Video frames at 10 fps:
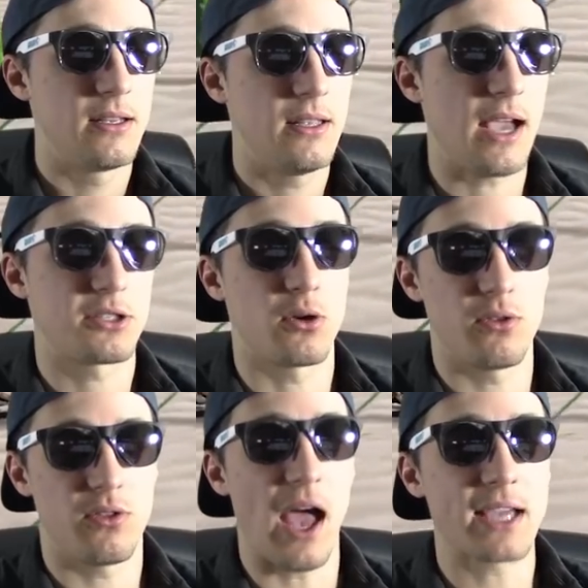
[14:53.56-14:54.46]
Yeah, so
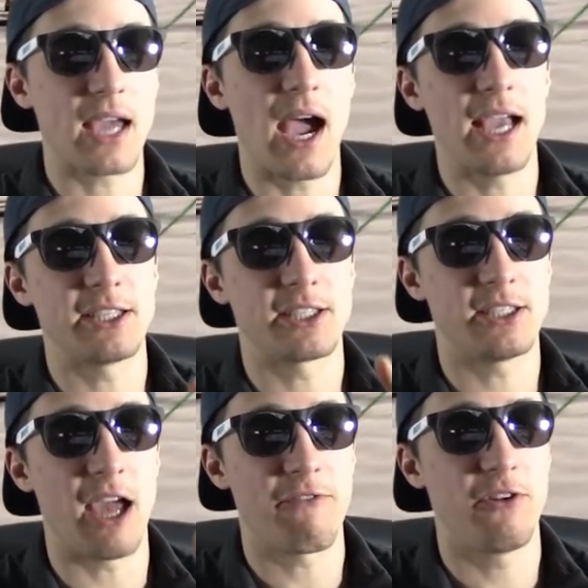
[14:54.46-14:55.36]
that guy's
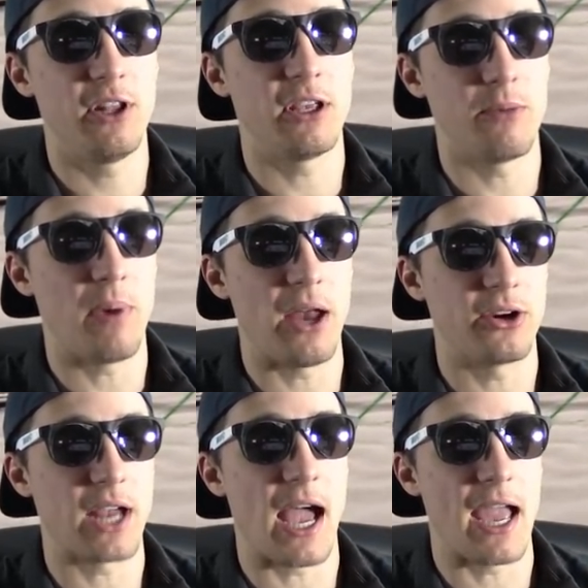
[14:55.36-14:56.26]
definitely the
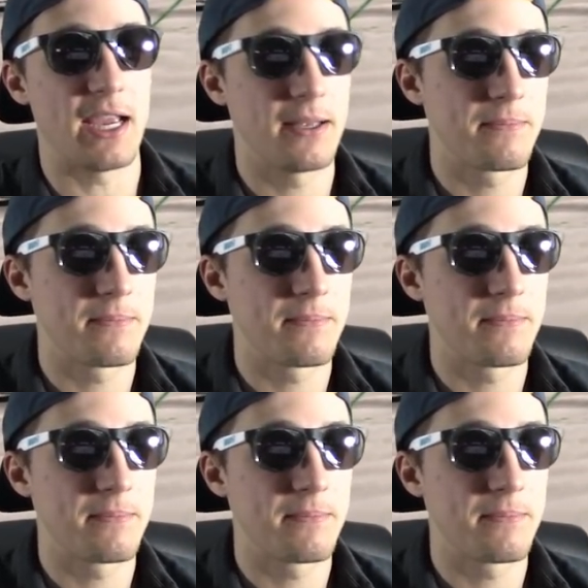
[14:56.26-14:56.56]
better guy.